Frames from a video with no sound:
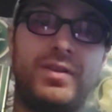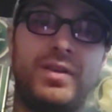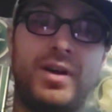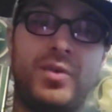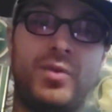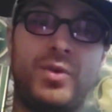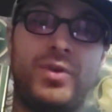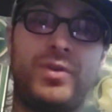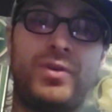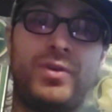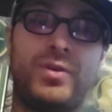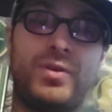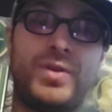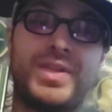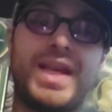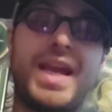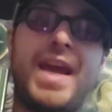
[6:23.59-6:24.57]
luck with
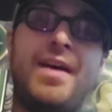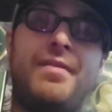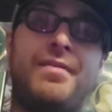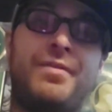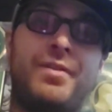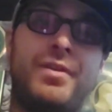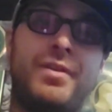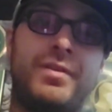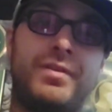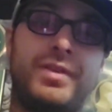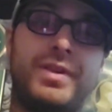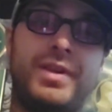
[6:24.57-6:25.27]
girls ever,